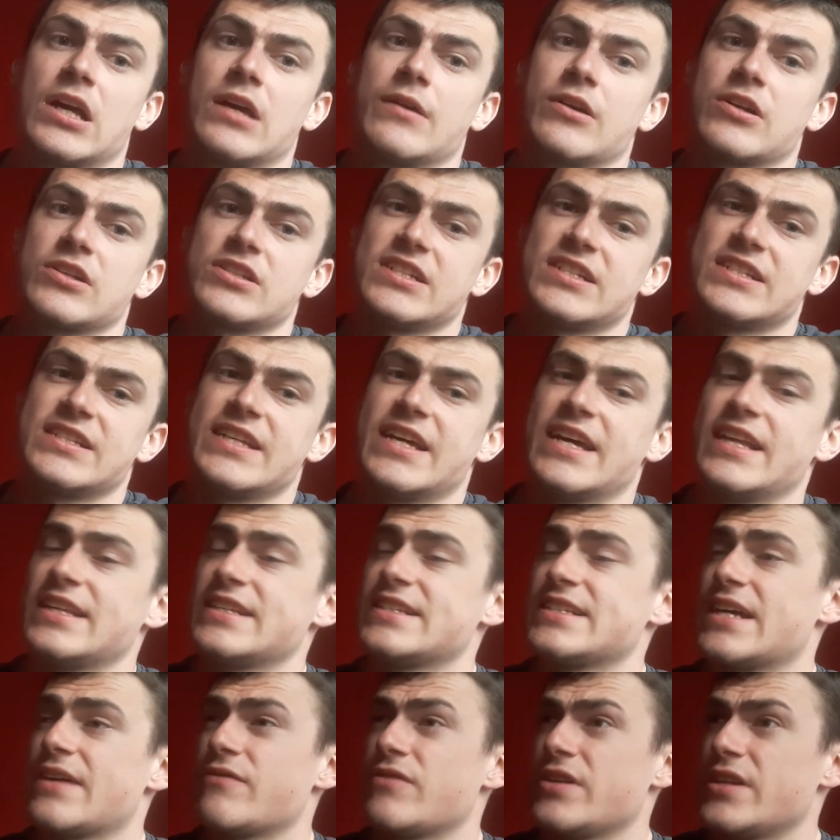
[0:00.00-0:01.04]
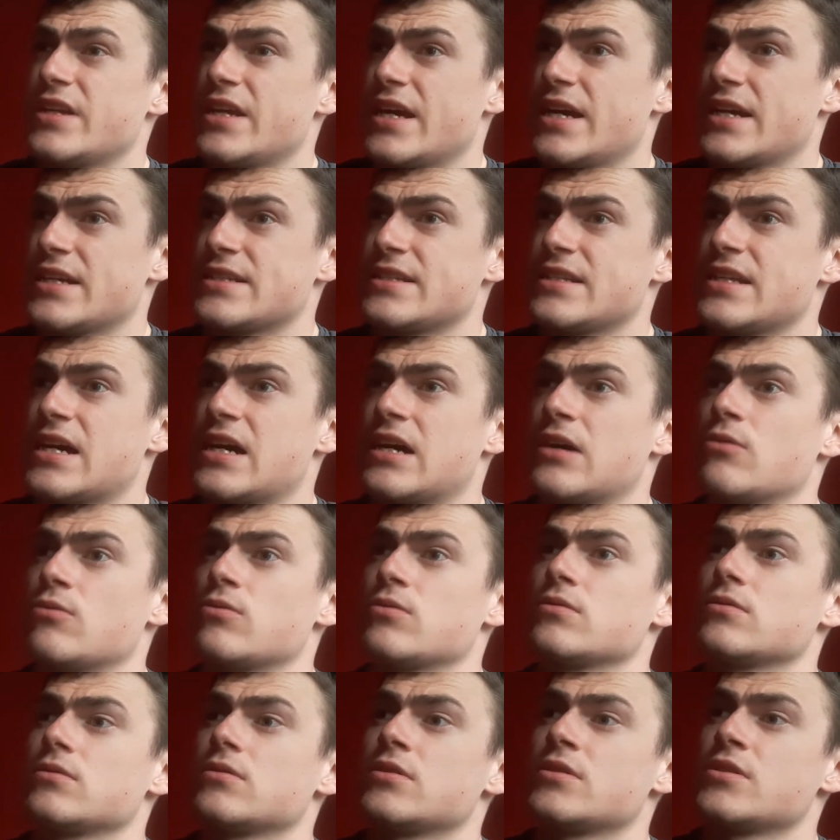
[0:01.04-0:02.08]
because it's nearly 7 days
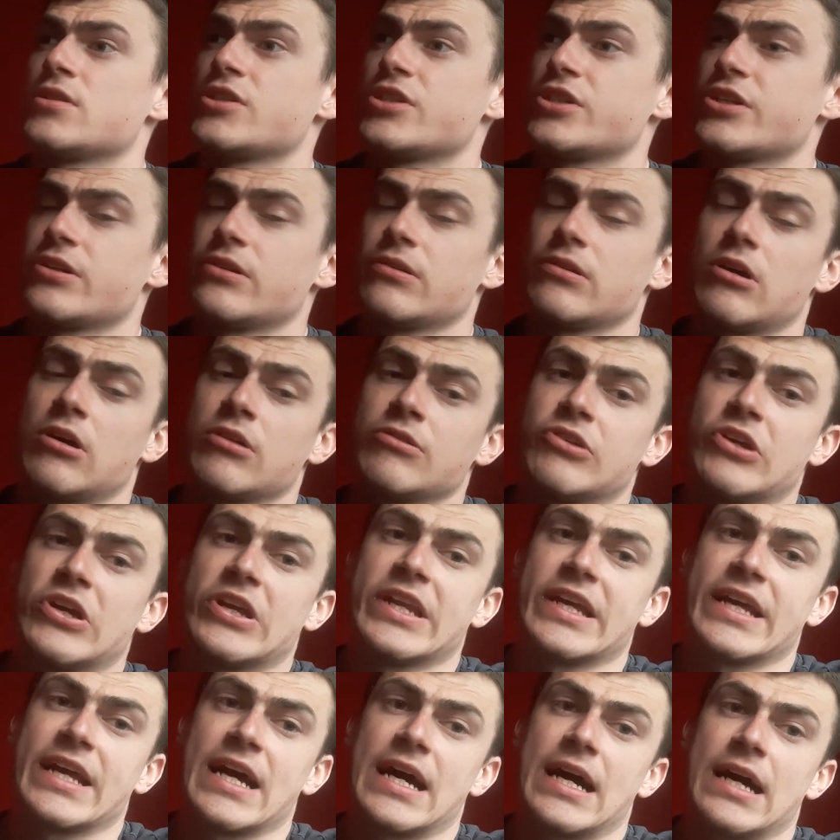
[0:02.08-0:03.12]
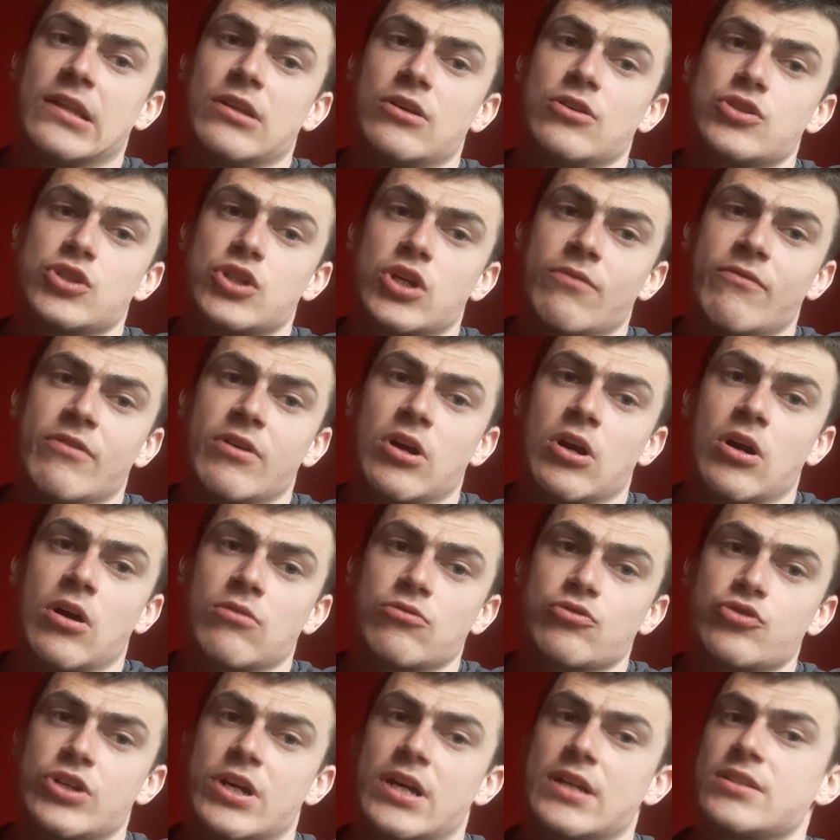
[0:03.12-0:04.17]
now until Odi Ighalo's current
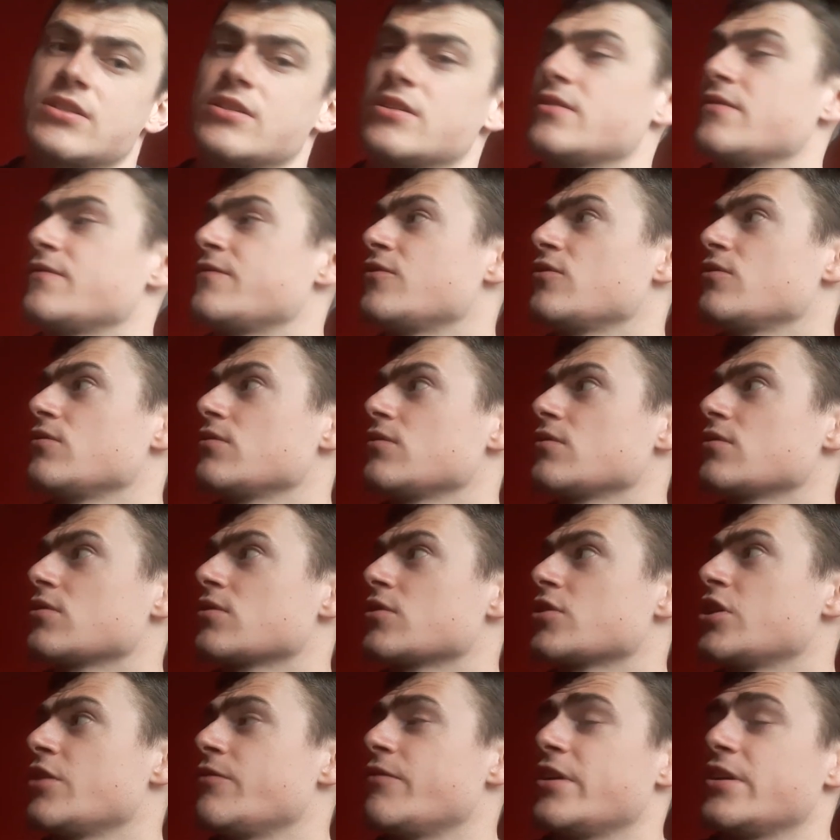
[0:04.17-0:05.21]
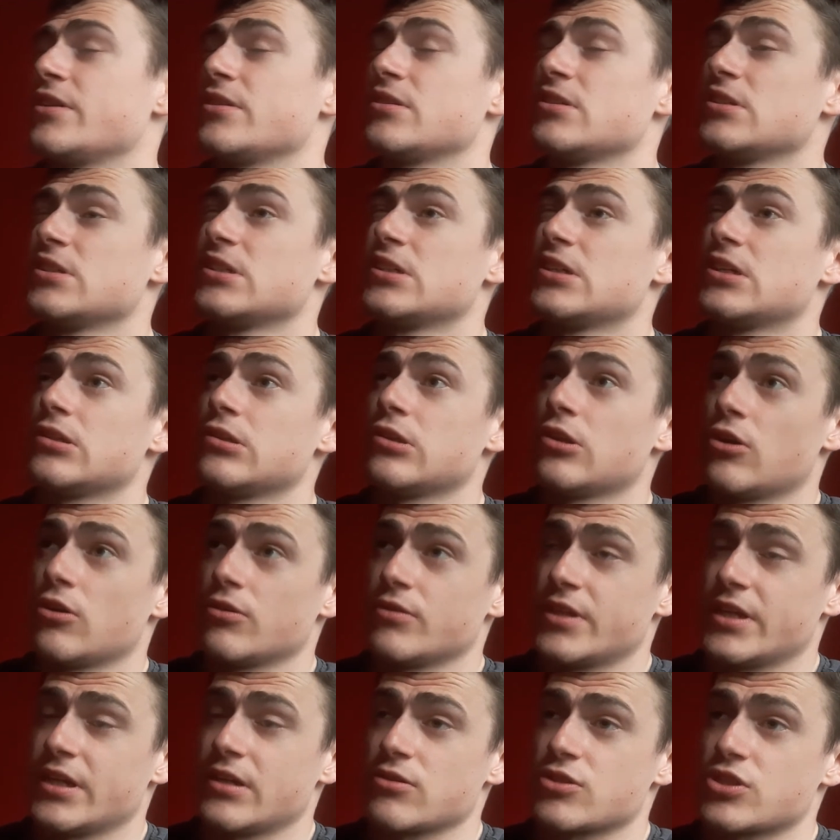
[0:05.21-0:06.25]
contract at the current loan
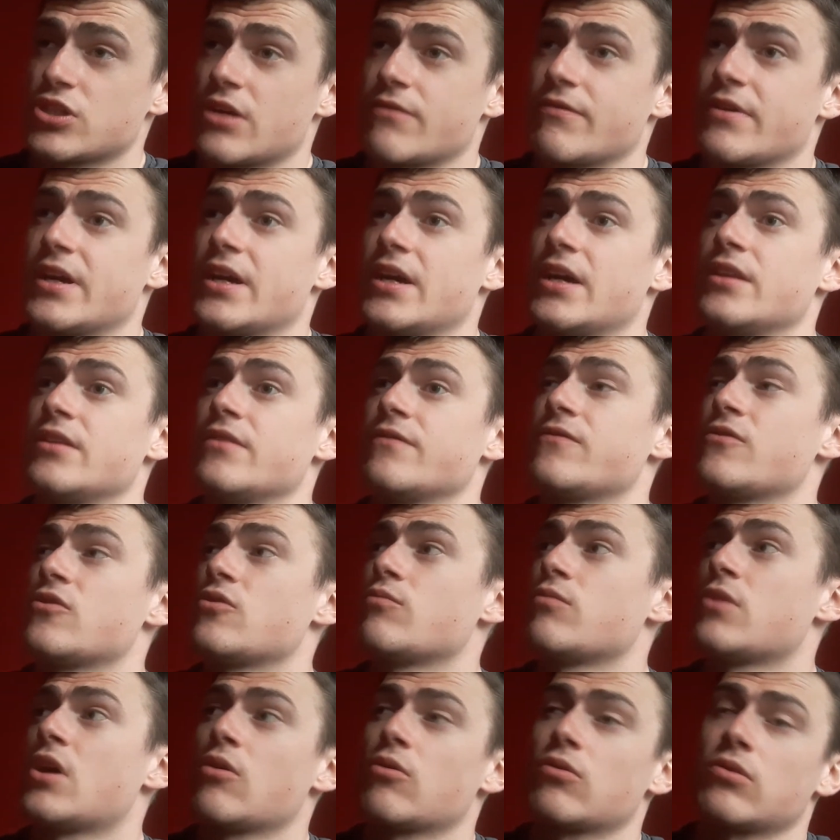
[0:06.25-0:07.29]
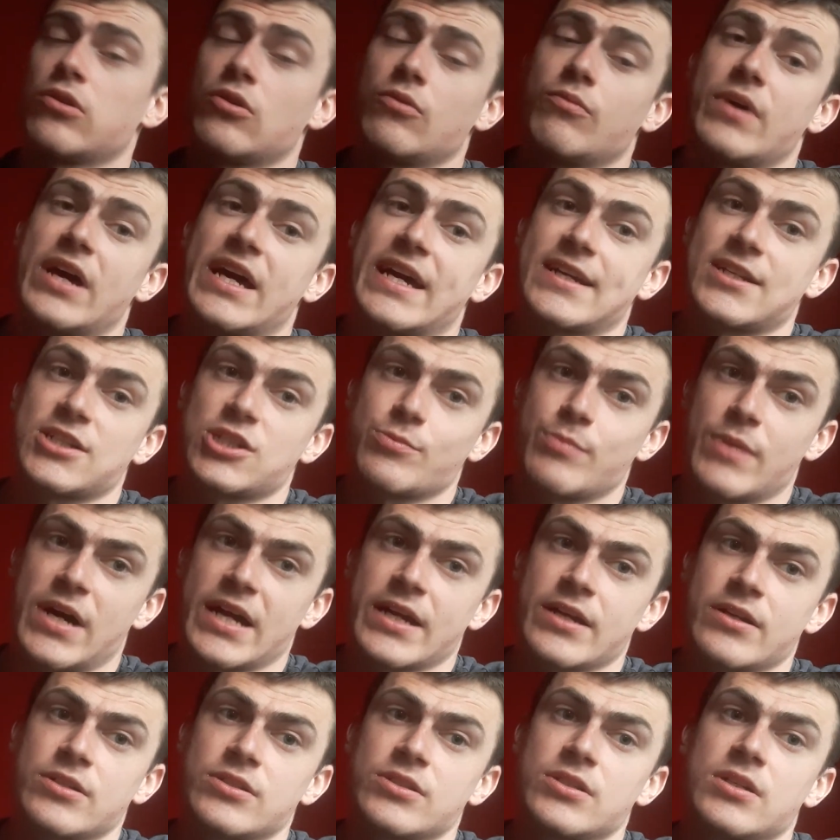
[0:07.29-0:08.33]
deal at the football club
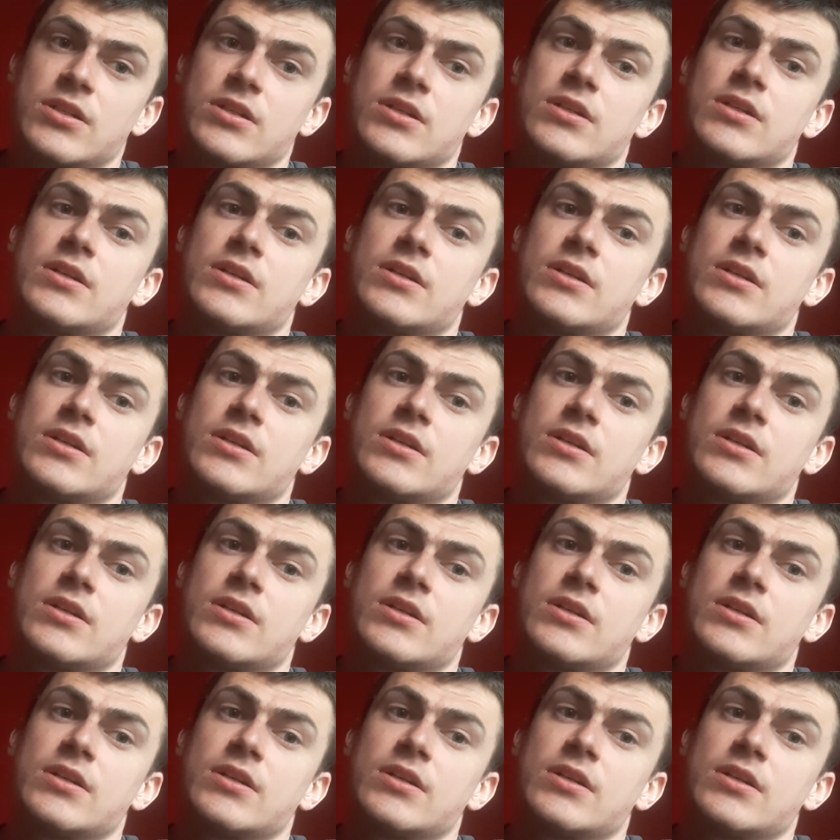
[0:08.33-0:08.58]
expires.